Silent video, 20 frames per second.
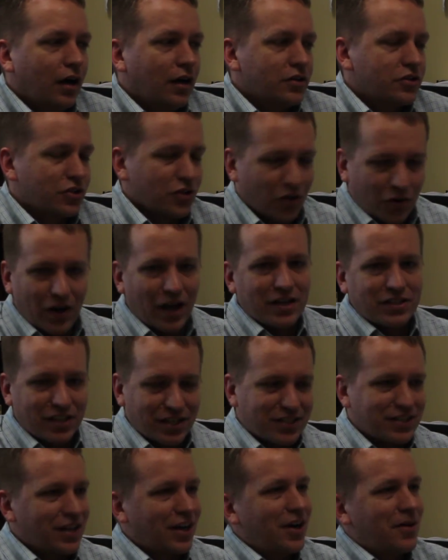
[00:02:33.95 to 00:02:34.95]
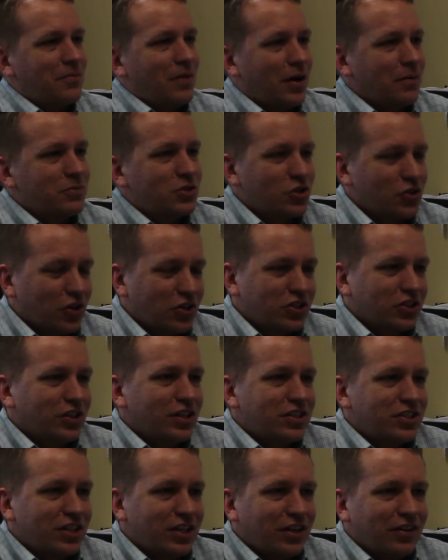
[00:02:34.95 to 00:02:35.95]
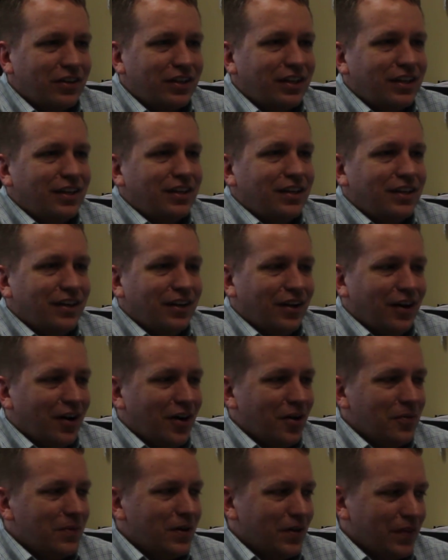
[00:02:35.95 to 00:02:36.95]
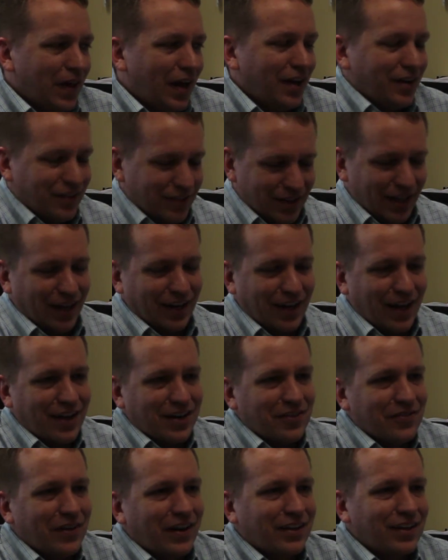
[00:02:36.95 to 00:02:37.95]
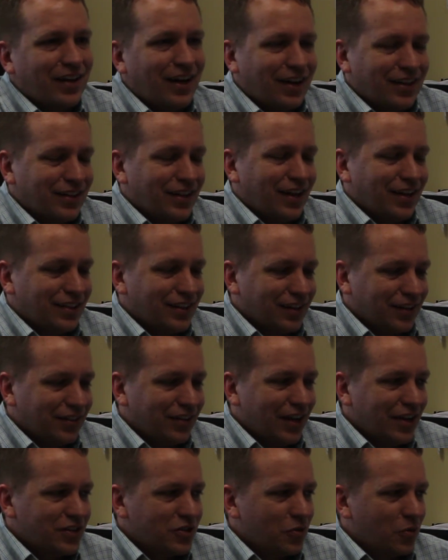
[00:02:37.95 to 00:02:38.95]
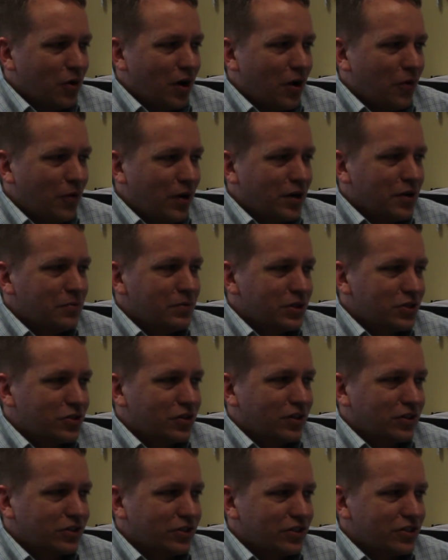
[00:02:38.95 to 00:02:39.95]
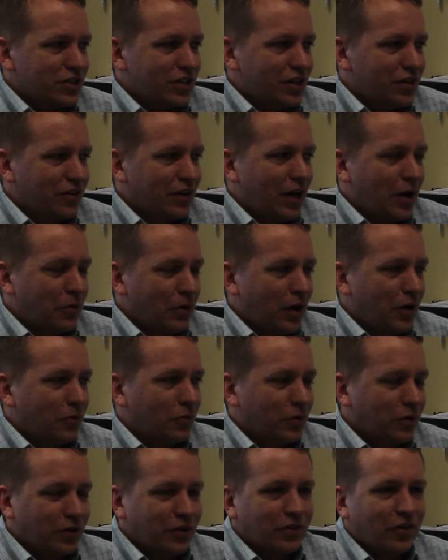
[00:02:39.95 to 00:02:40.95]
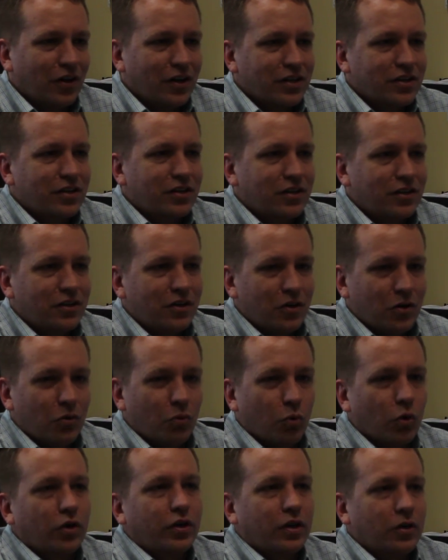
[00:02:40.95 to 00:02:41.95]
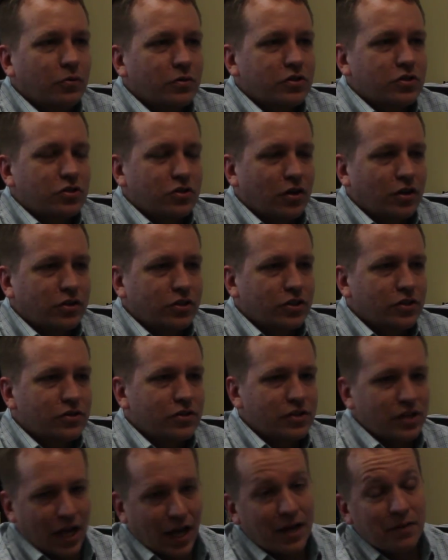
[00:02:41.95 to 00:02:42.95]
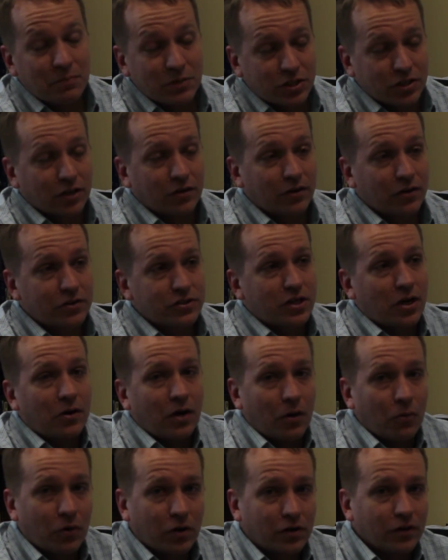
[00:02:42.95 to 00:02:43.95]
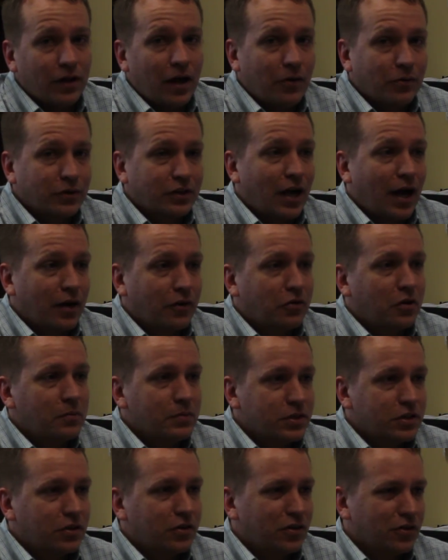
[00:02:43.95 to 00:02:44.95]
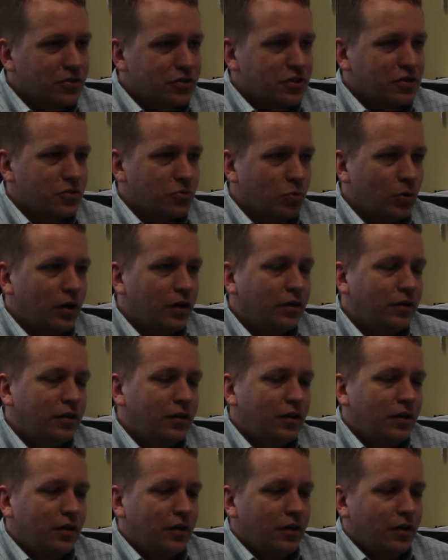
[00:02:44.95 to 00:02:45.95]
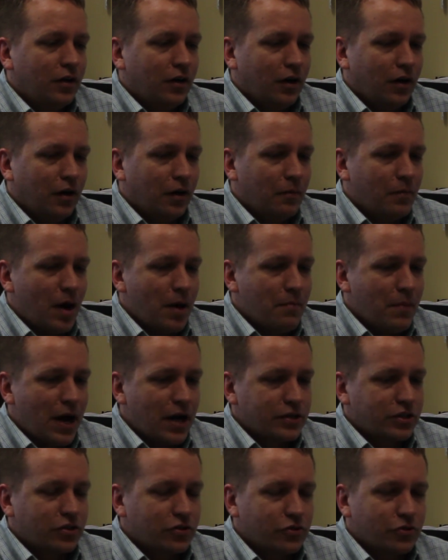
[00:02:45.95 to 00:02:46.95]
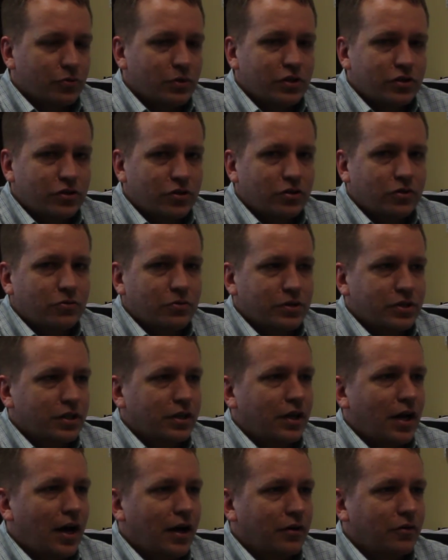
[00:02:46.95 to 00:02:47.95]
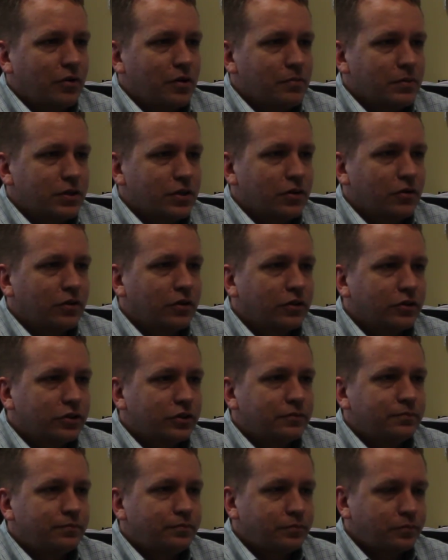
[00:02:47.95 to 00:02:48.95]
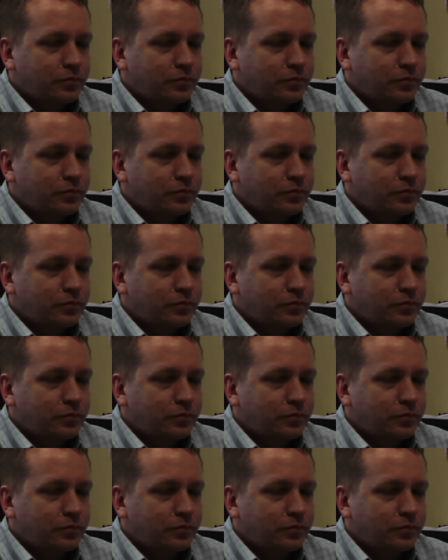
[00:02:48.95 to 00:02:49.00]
So as I said, I'm structural engineering, and that kind of I think led to where I wanted to be structural engineering. I really like working with structures and materials. I work a lot with concrete materials as well. My master's research was in concrete materials.